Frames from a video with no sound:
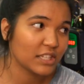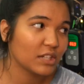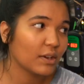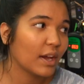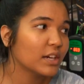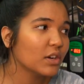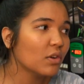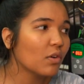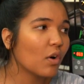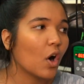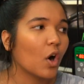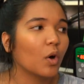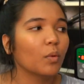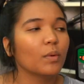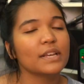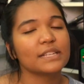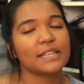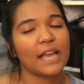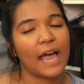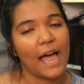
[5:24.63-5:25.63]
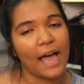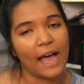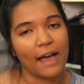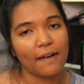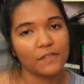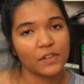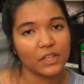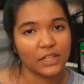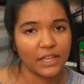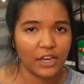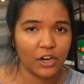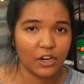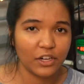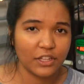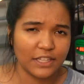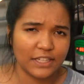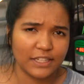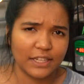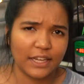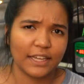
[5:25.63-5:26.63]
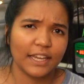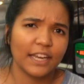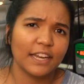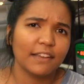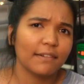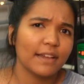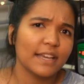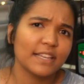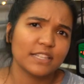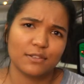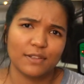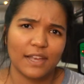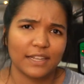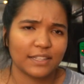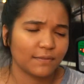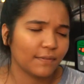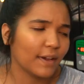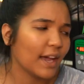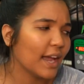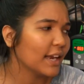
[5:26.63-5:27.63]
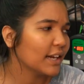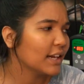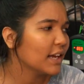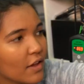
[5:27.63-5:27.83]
So I don't always have the light on in the tank anyway, so that's fine.